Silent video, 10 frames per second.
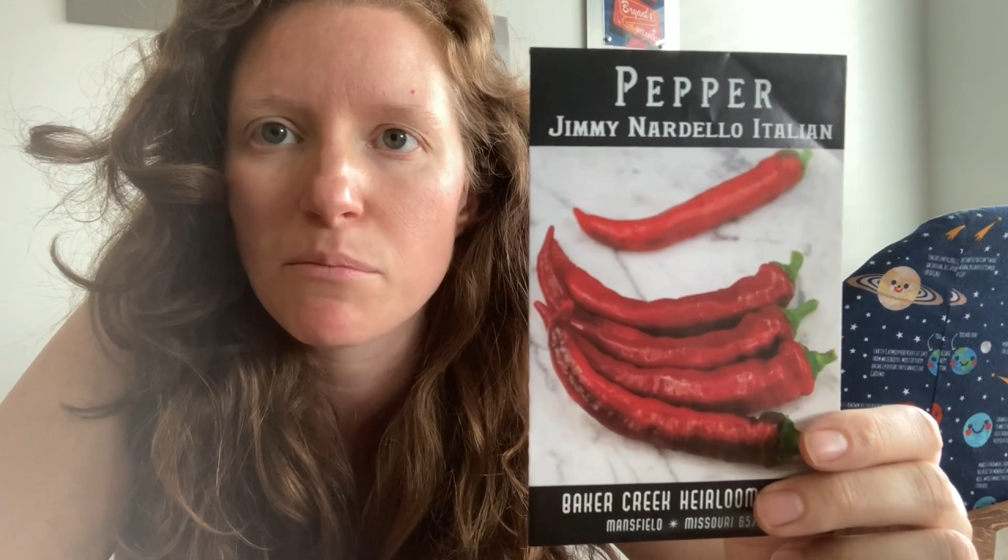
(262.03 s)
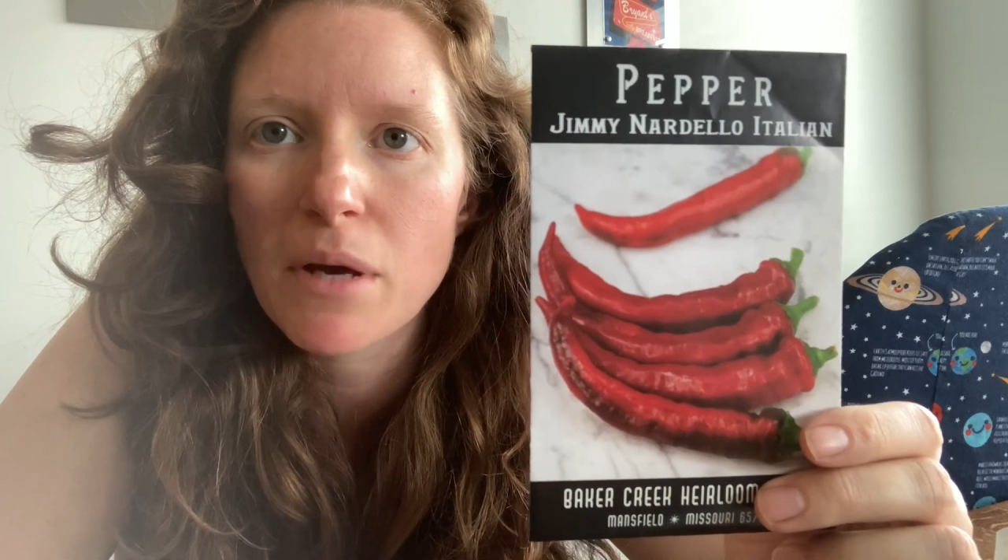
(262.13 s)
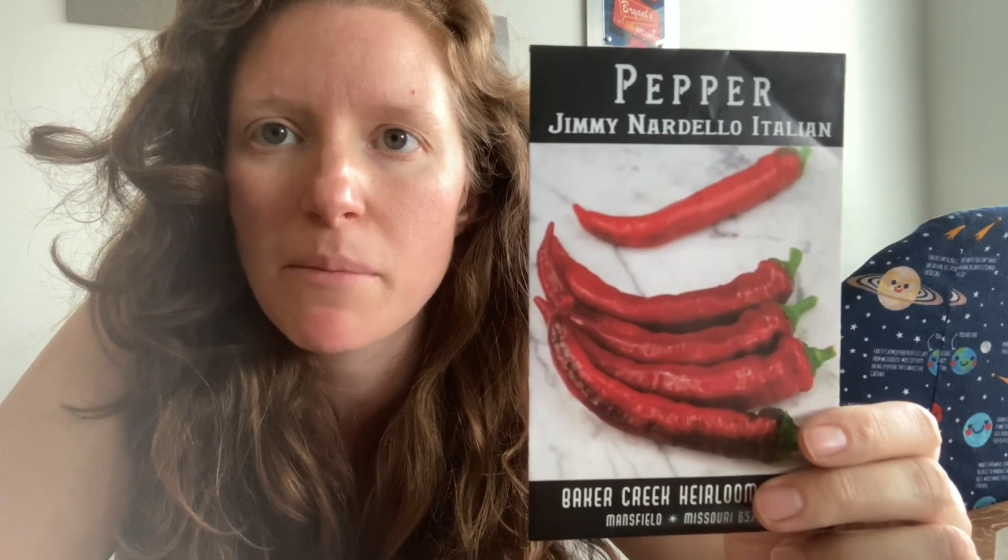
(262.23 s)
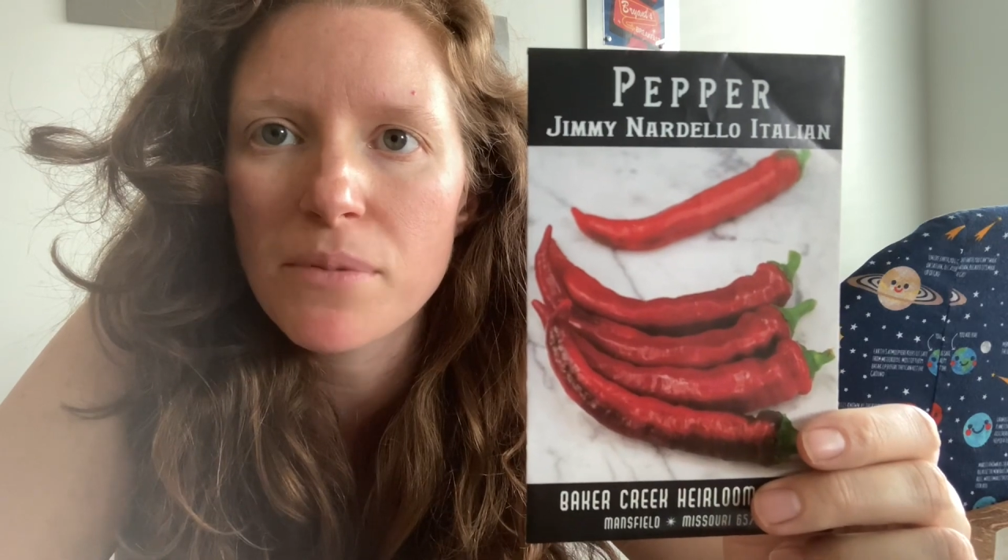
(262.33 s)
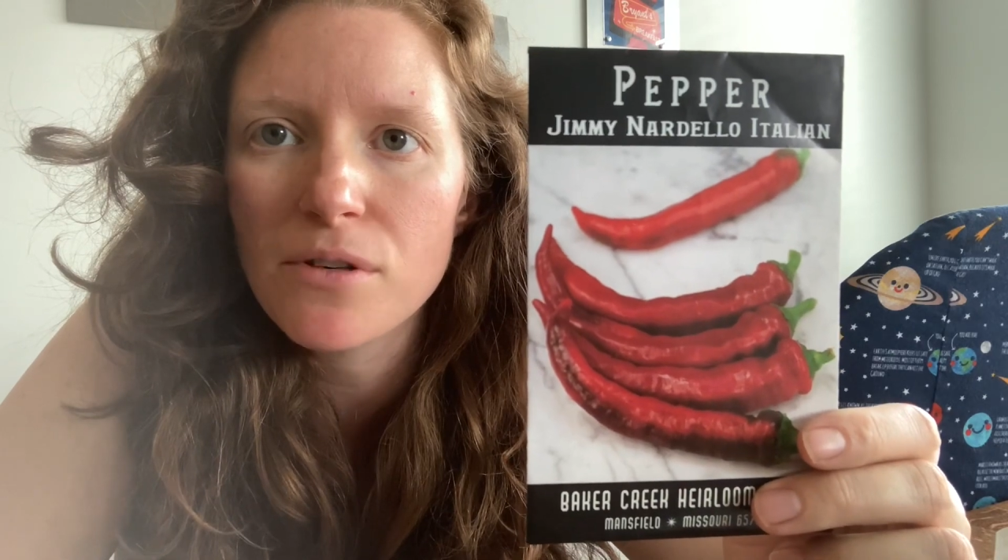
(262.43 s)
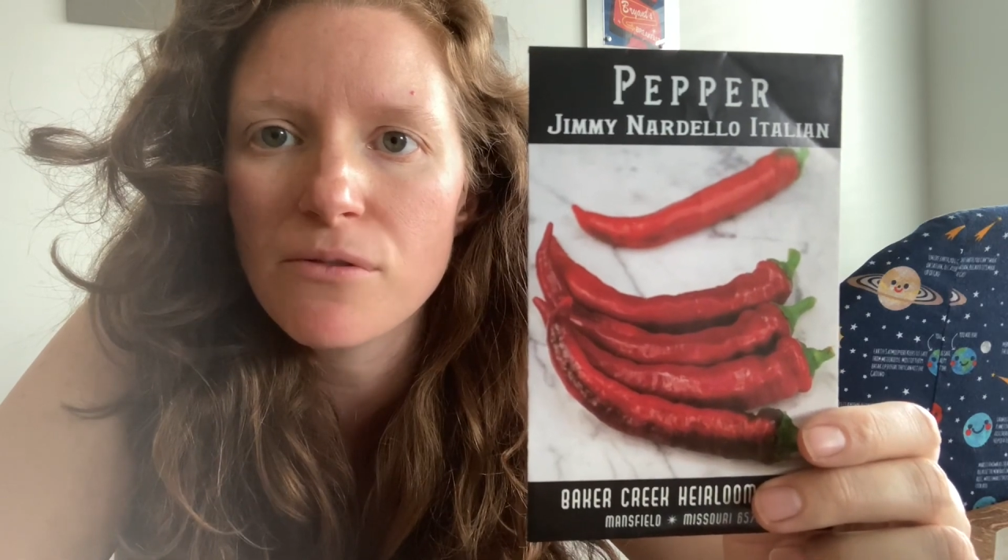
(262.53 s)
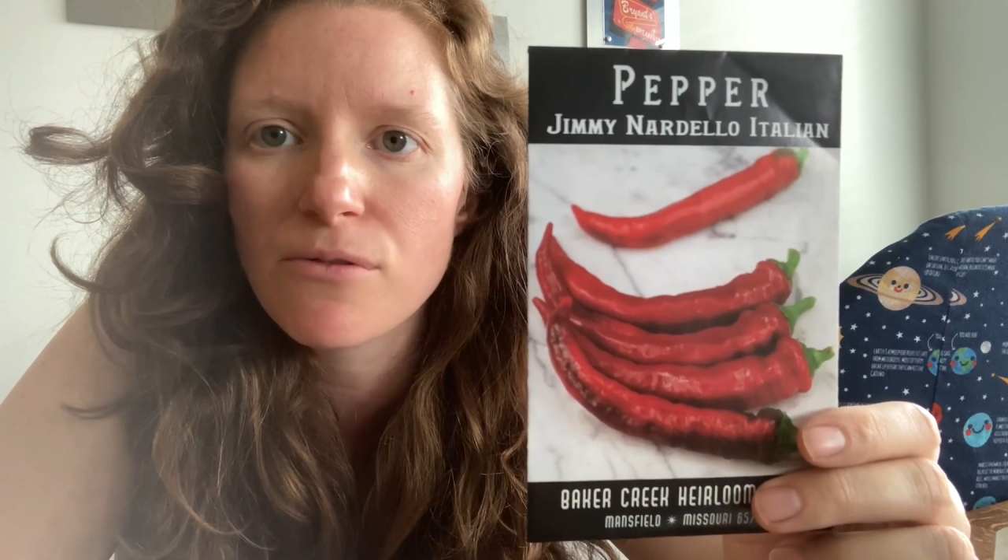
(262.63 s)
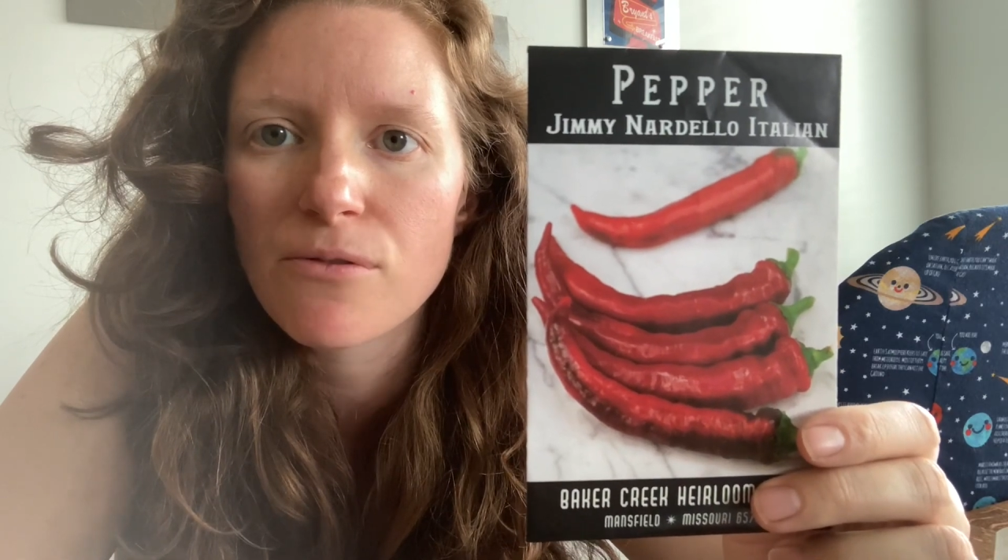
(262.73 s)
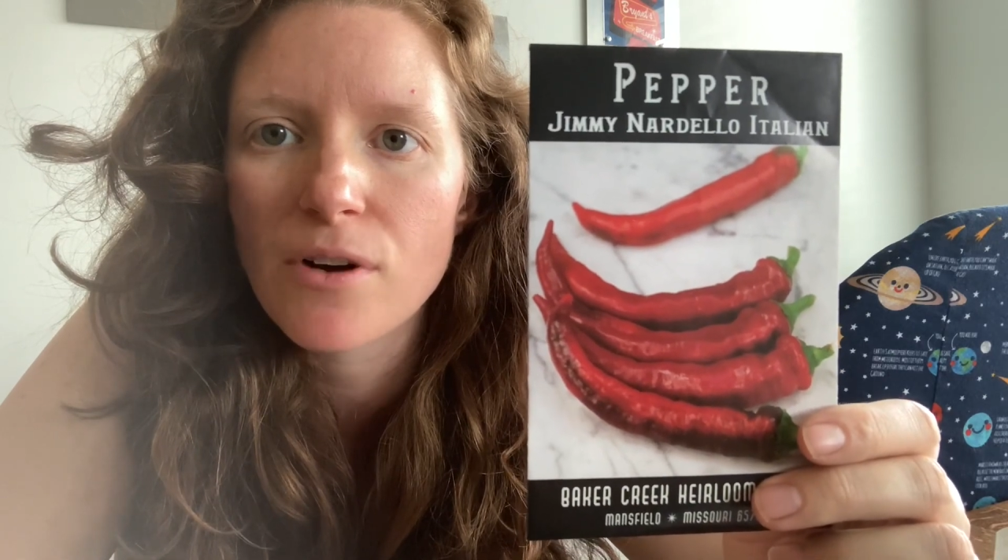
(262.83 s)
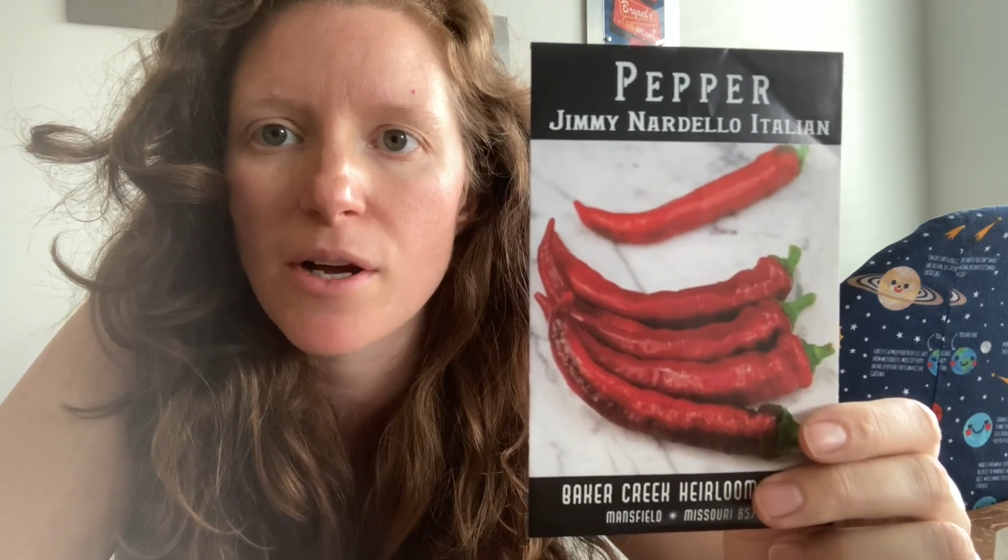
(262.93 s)
pepper
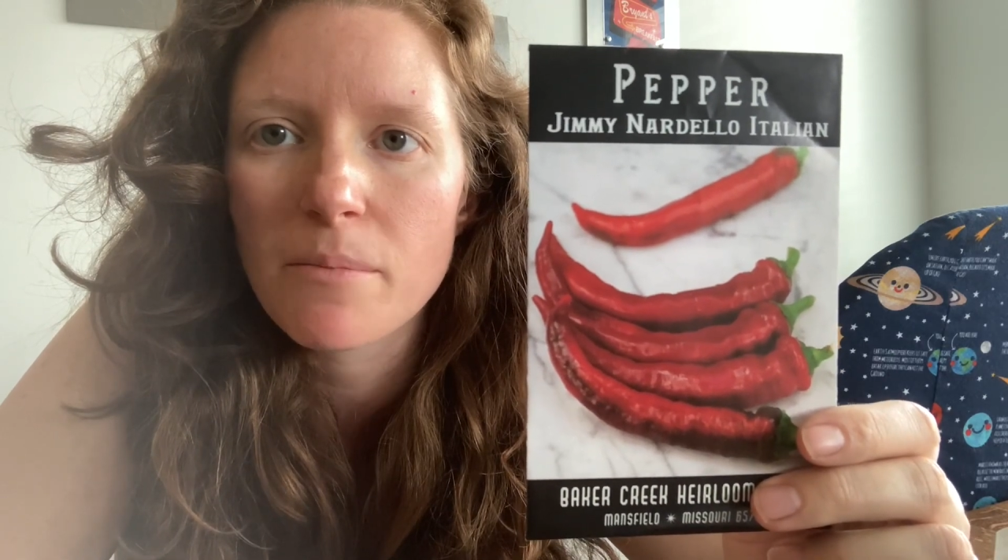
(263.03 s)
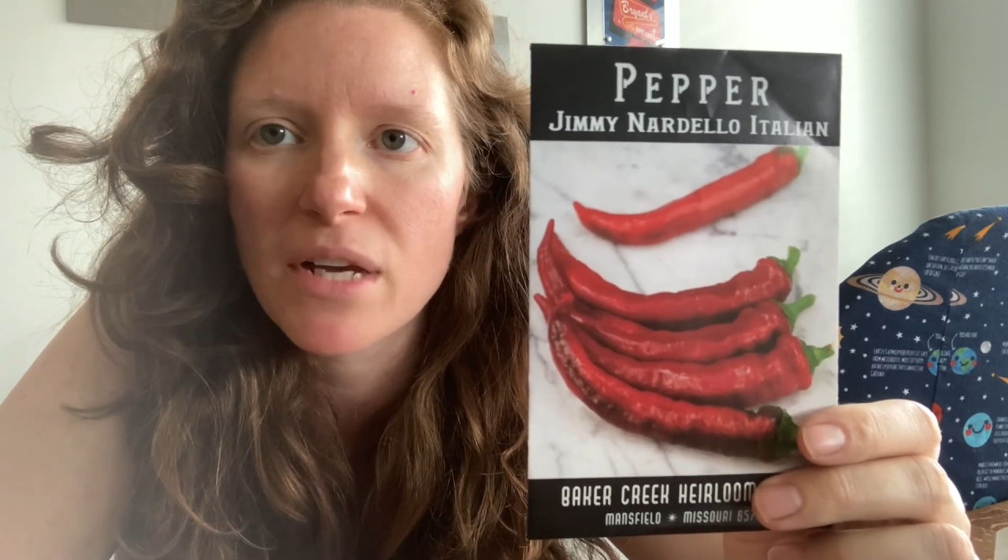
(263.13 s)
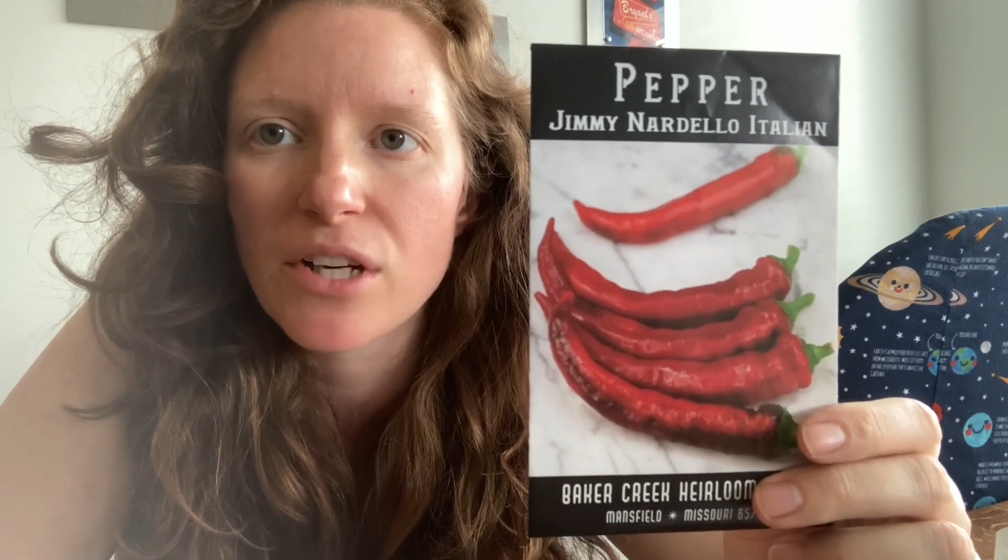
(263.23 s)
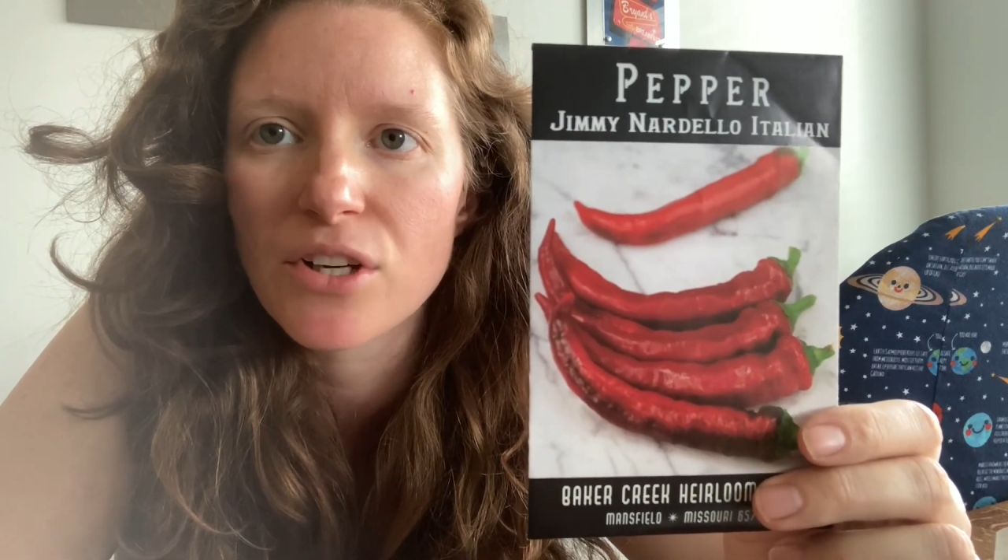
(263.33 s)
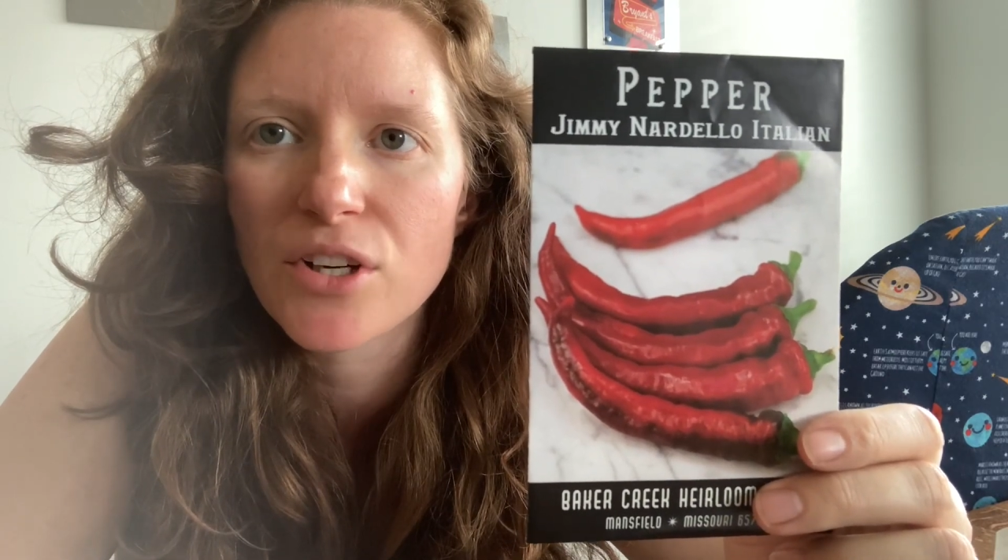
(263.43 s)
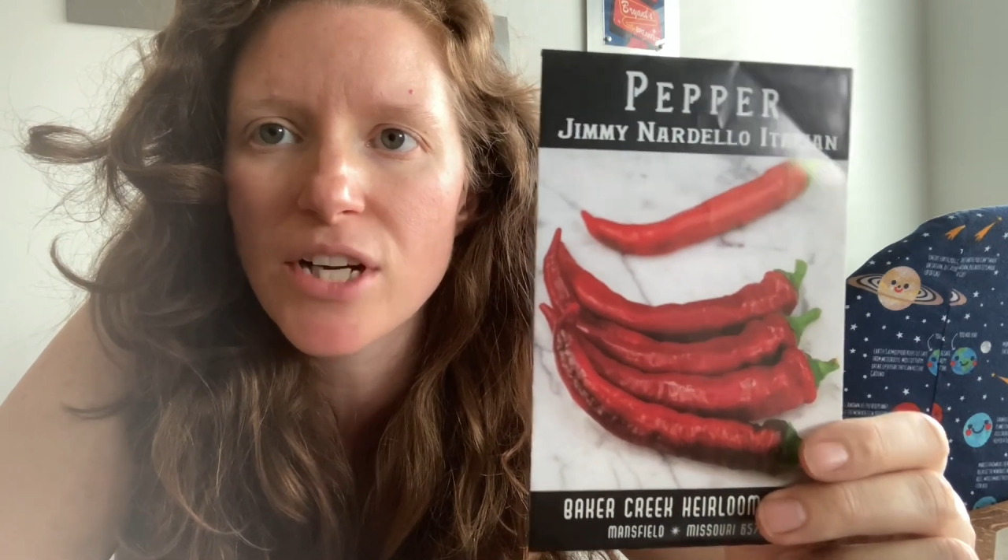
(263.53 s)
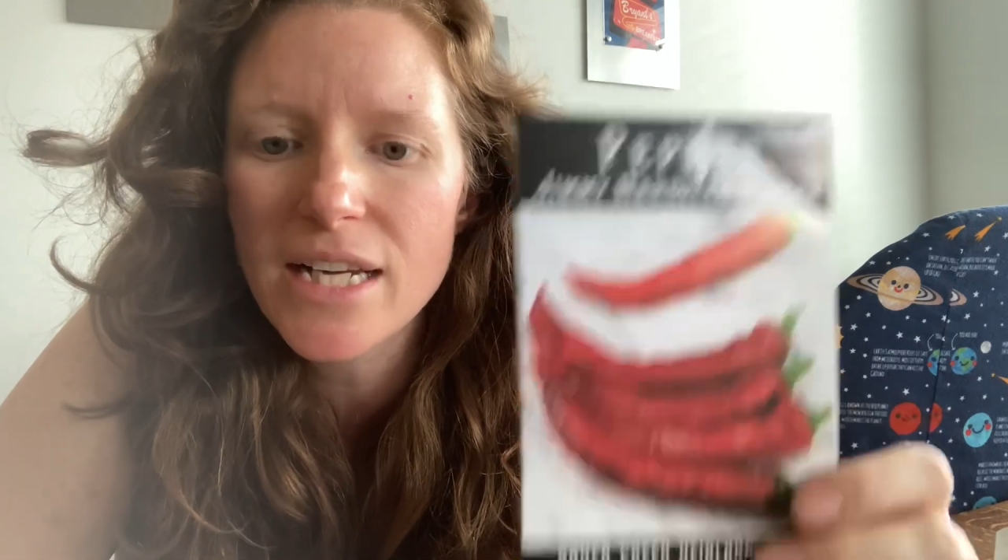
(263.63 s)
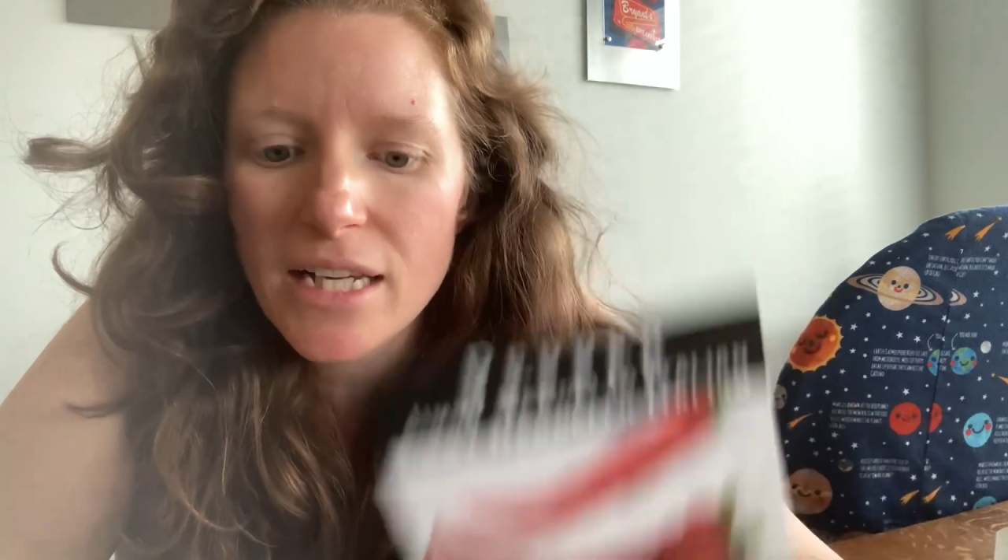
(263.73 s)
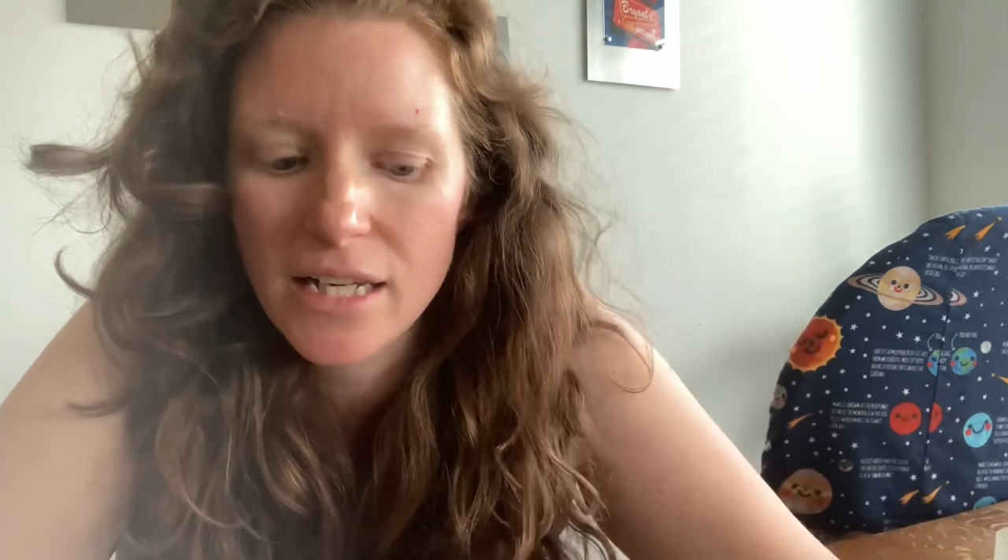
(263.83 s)
from Baker Creek,